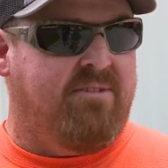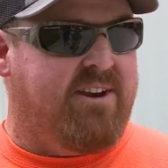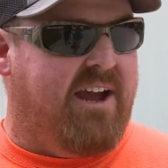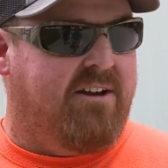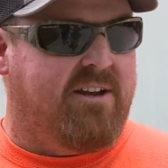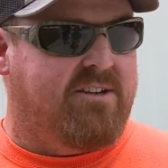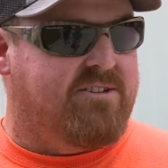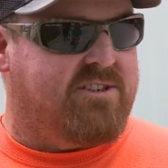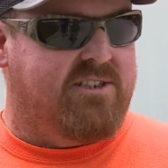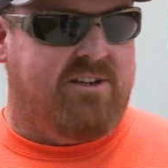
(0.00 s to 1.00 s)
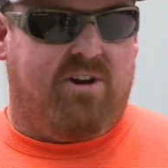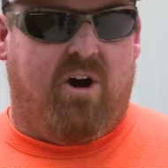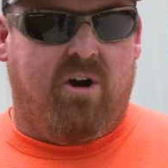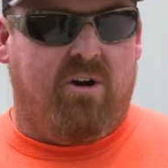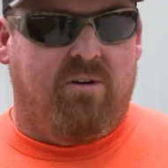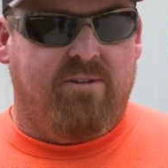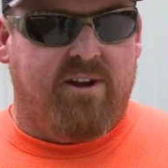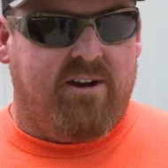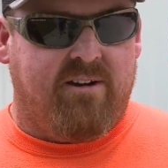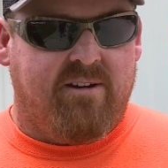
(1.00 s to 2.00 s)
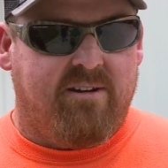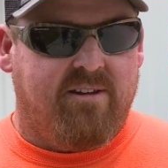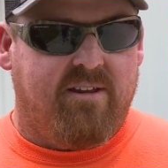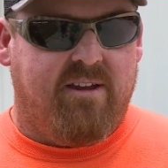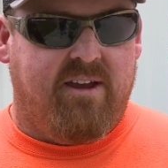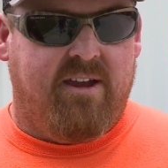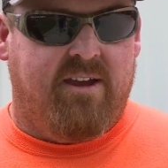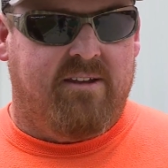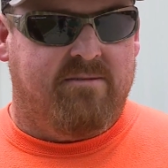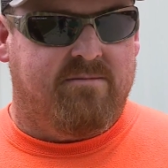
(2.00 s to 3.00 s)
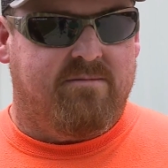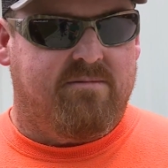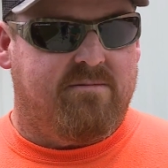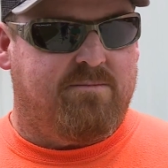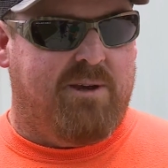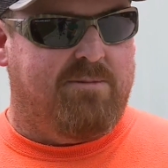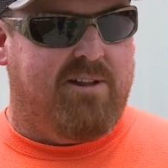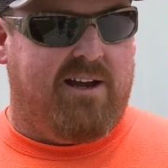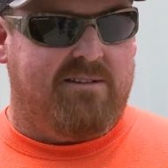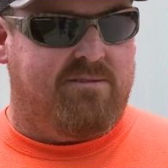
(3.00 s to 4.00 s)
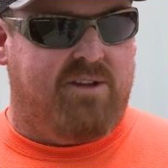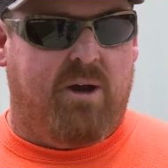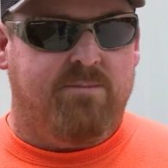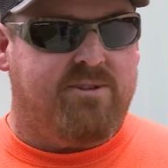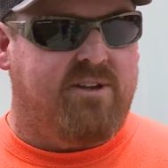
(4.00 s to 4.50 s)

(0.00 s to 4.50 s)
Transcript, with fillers: Every now and then you see a car over there and people like dump